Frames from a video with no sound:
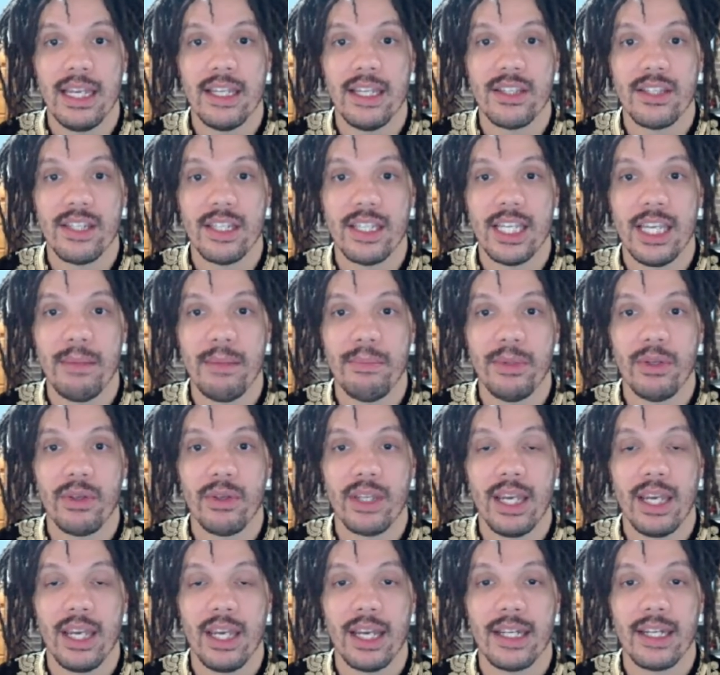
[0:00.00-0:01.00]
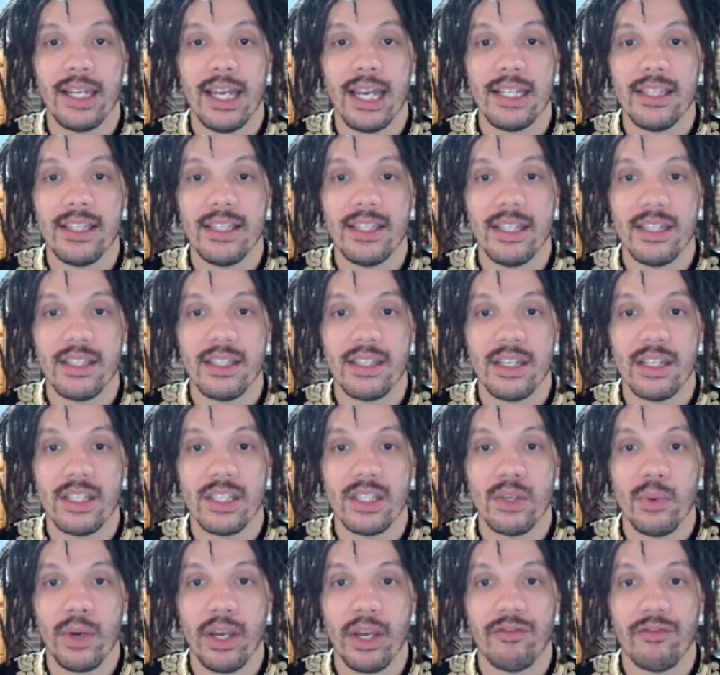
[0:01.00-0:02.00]
is to keep your king a knight's
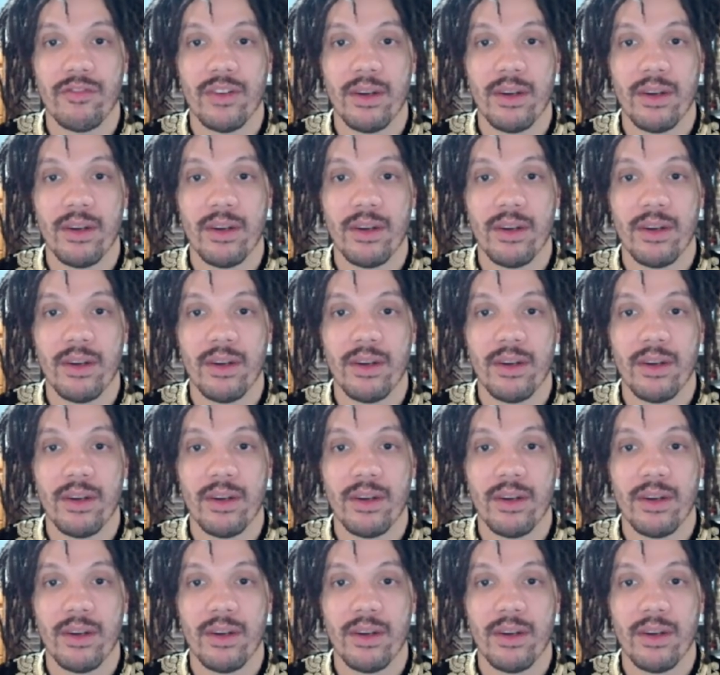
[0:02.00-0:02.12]
distance away